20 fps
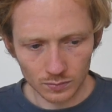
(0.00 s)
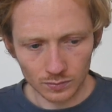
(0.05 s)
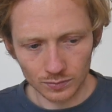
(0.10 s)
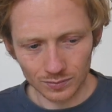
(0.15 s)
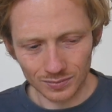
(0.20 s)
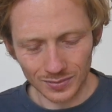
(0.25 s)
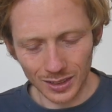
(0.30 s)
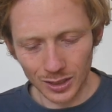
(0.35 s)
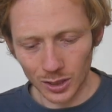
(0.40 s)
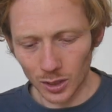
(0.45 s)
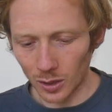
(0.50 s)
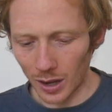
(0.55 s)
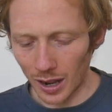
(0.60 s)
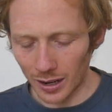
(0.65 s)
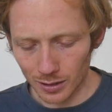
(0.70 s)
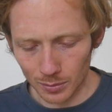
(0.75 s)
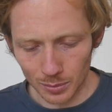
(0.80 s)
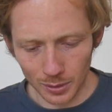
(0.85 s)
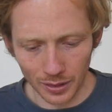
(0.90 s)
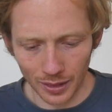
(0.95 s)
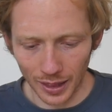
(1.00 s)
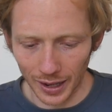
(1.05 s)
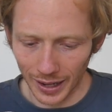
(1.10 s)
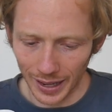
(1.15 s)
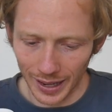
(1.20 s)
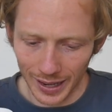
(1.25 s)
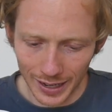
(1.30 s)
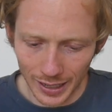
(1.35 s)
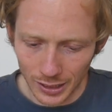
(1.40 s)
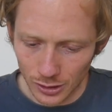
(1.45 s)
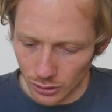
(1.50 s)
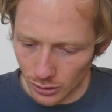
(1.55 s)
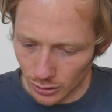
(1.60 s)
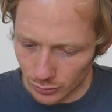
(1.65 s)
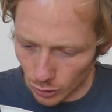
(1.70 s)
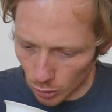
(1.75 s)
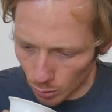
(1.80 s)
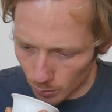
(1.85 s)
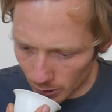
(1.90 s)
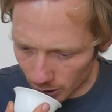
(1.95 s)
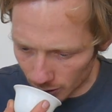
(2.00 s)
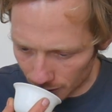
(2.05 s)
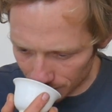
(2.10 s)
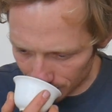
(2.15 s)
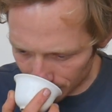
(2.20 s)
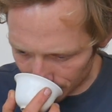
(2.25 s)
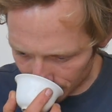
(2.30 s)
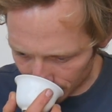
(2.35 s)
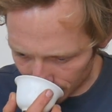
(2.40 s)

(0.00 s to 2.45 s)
Has a bit of that aged aroma.